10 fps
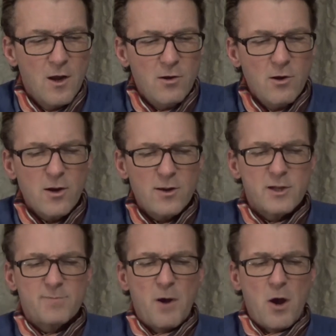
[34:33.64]
"Look at
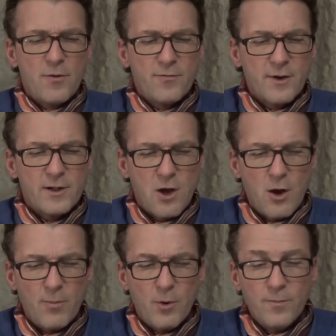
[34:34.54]
this path, for
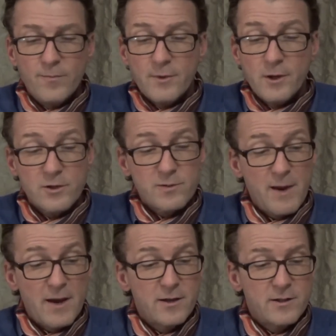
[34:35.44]
example," the lost
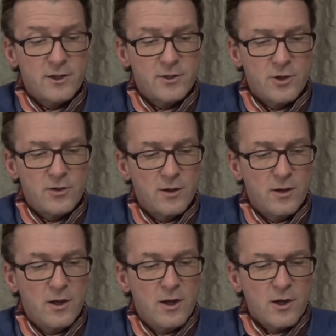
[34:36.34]
man continued.
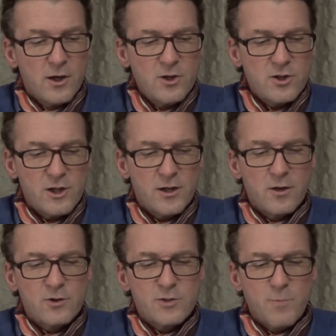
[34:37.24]
"Can you see
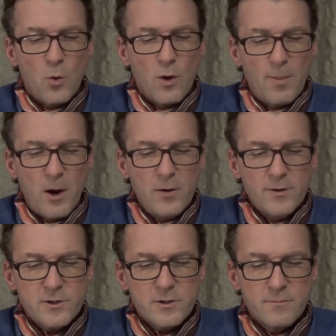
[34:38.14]
those smaller
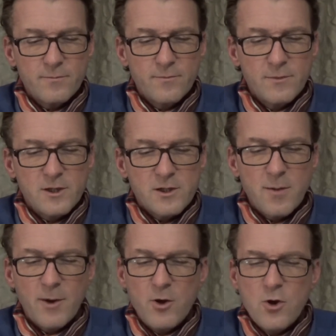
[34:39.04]
paths?
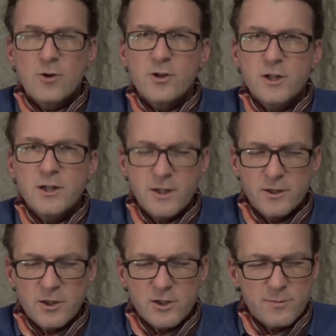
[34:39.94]
Some are not as easy
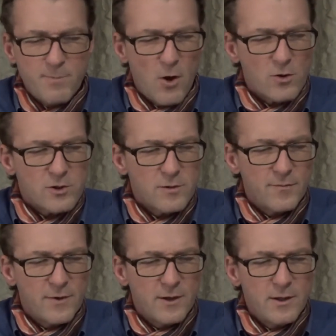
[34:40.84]
to spot.
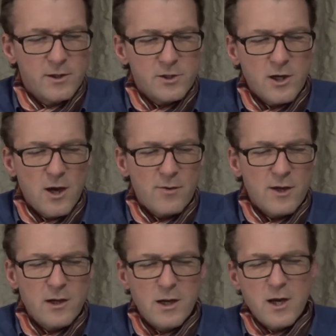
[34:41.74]
See how
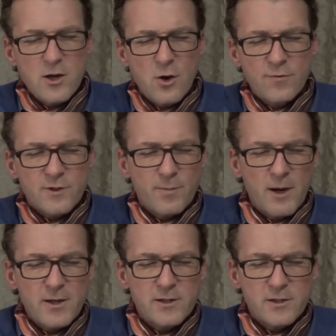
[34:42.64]
they lead off to
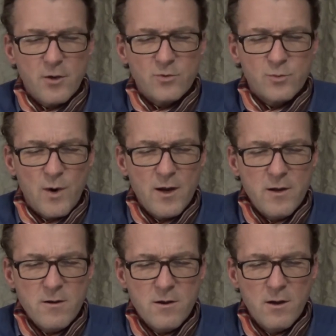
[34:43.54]
places
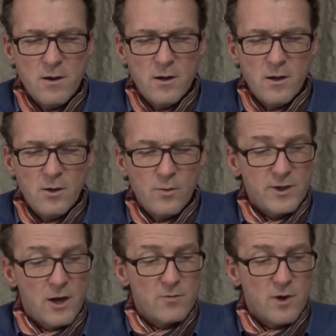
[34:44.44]
elsewhere? We
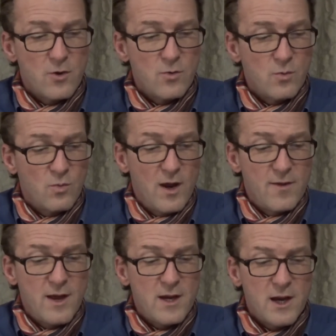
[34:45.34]
don't know where
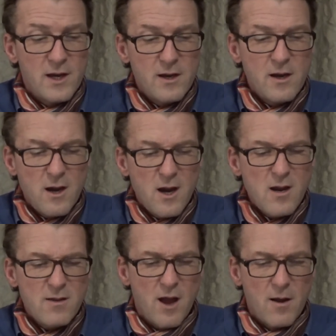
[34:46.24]
they lead
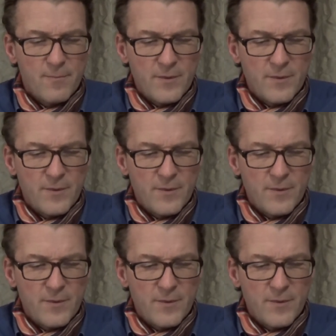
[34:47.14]
either.